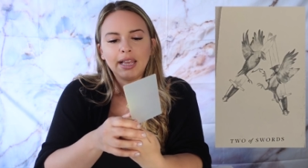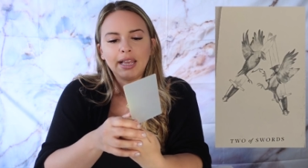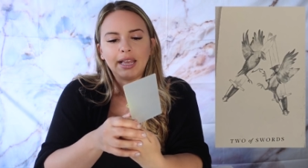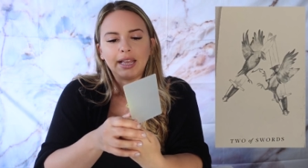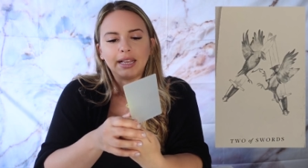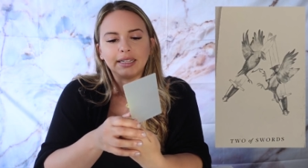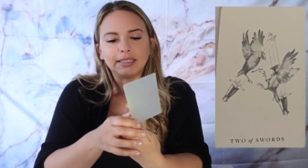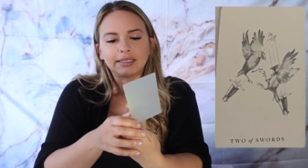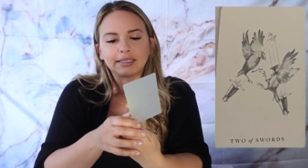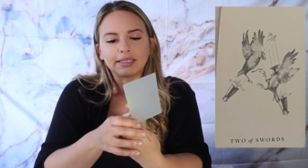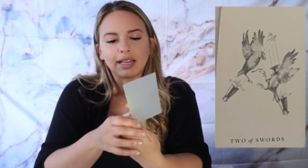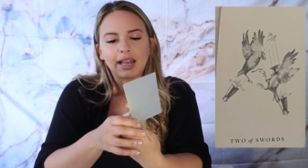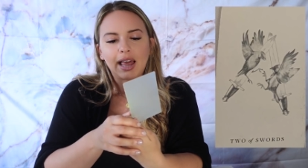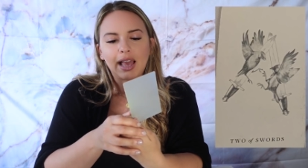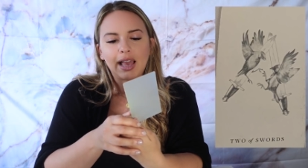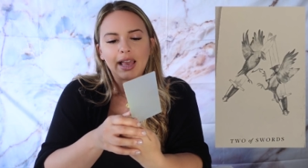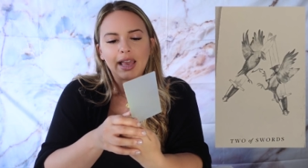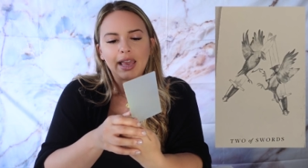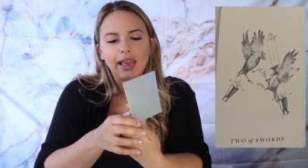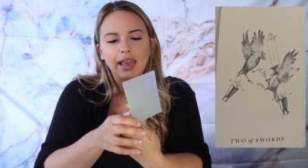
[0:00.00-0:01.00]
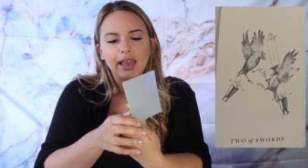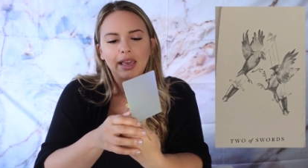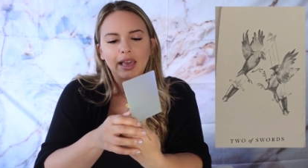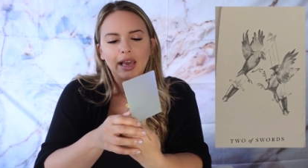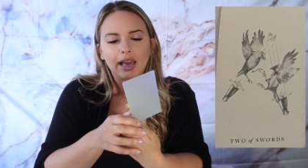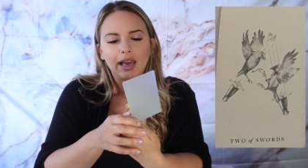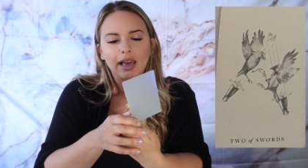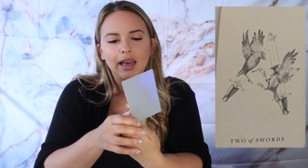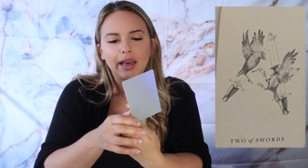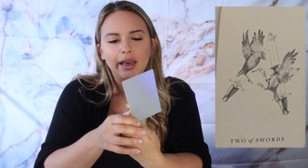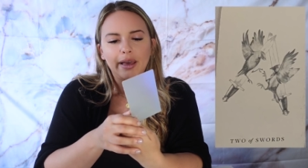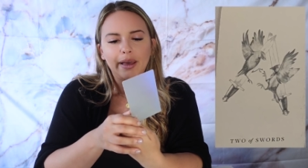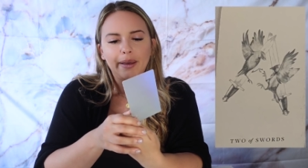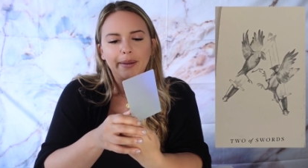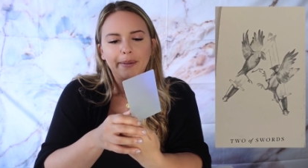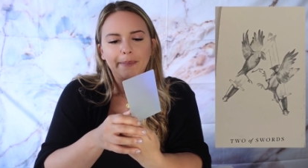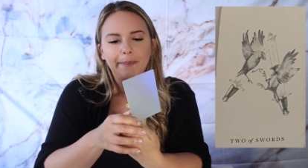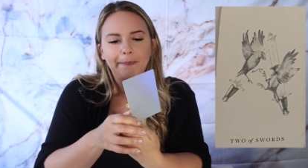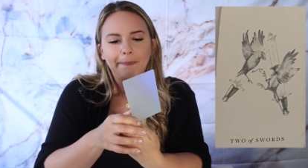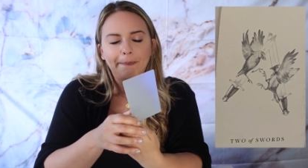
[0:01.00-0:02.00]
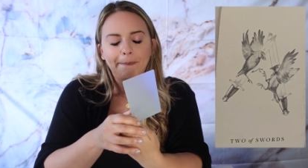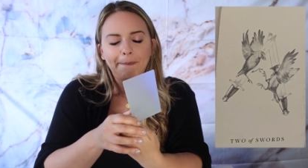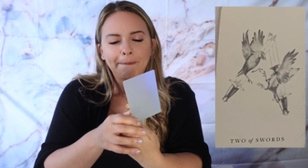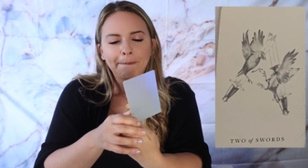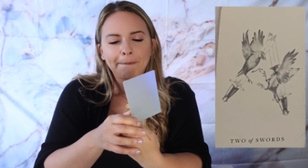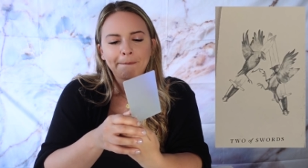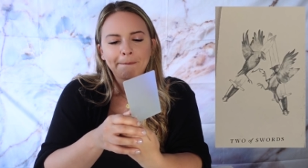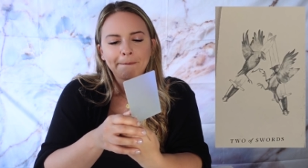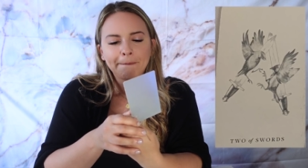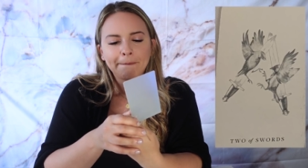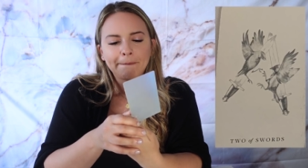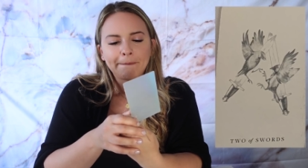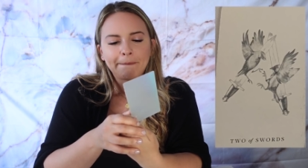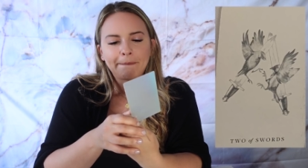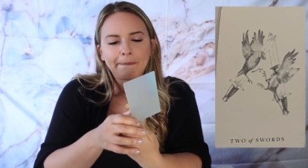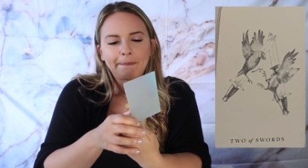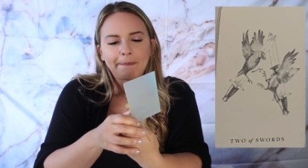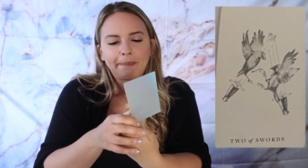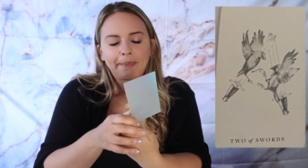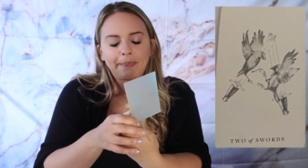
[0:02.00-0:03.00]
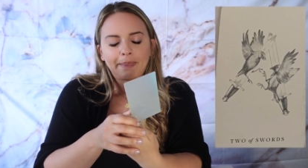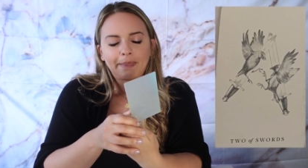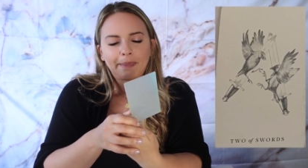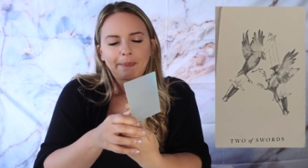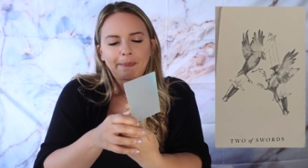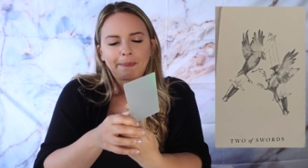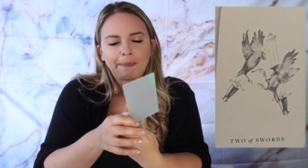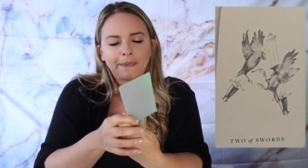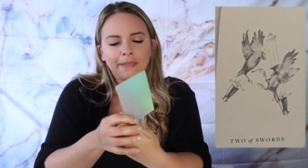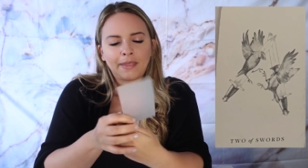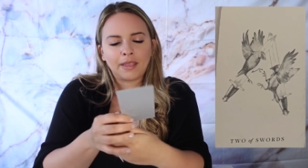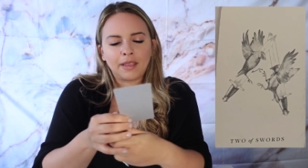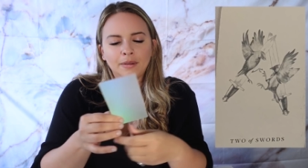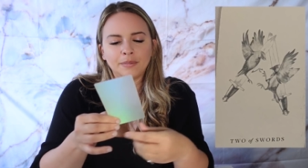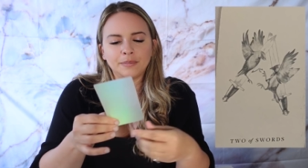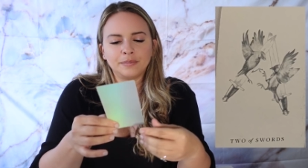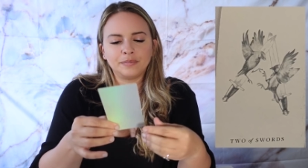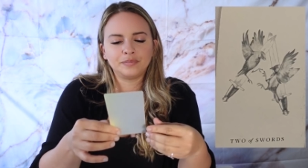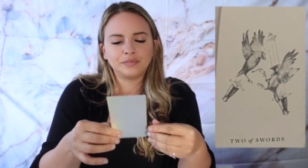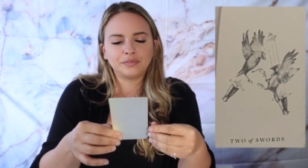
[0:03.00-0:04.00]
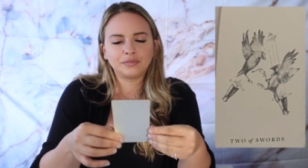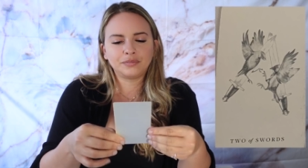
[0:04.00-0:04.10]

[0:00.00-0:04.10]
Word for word: It's like, um, hmm,